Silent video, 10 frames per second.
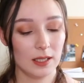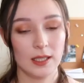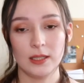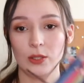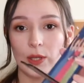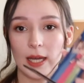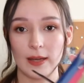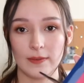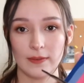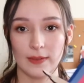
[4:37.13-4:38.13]
and you
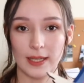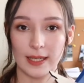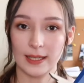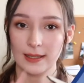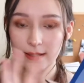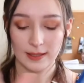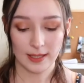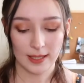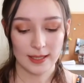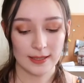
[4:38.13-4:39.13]
have like a
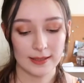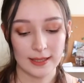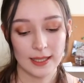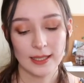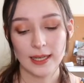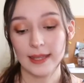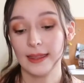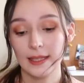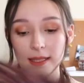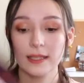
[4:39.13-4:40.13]
stand I
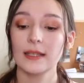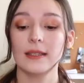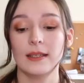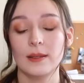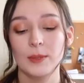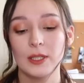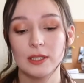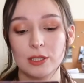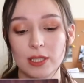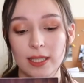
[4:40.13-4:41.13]
think I'm
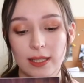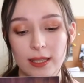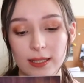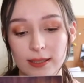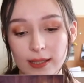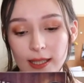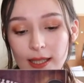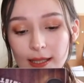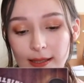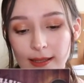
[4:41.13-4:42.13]
gonna check this
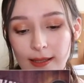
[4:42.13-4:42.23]
is